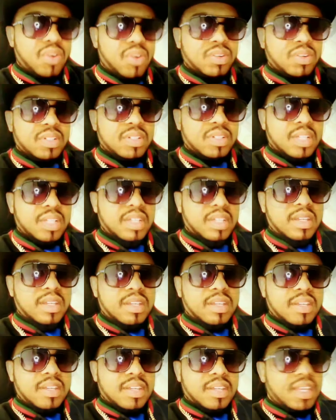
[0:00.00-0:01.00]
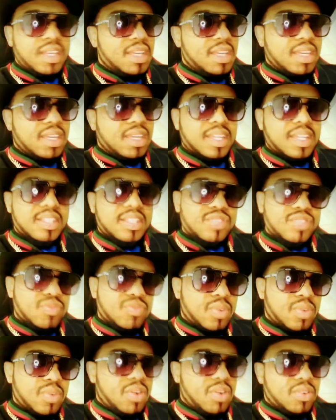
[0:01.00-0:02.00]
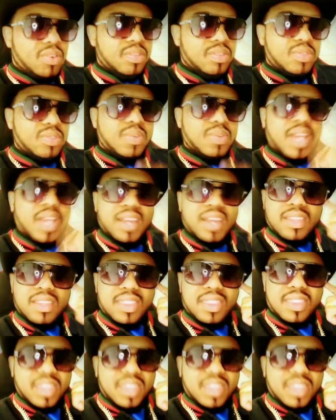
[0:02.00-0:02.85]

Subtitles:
It is wrong. You gotta think.